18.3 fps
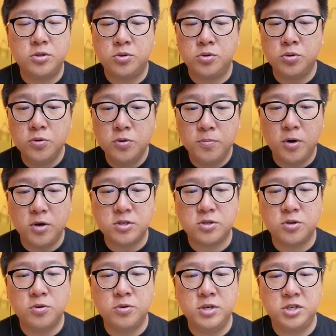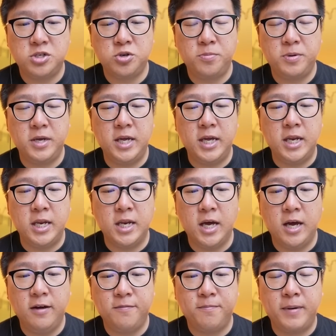2 more Stone Edge should be
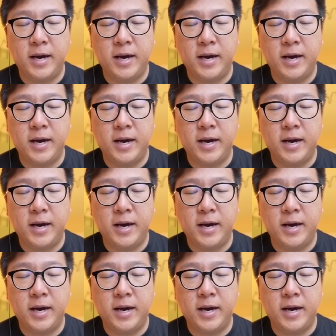enough,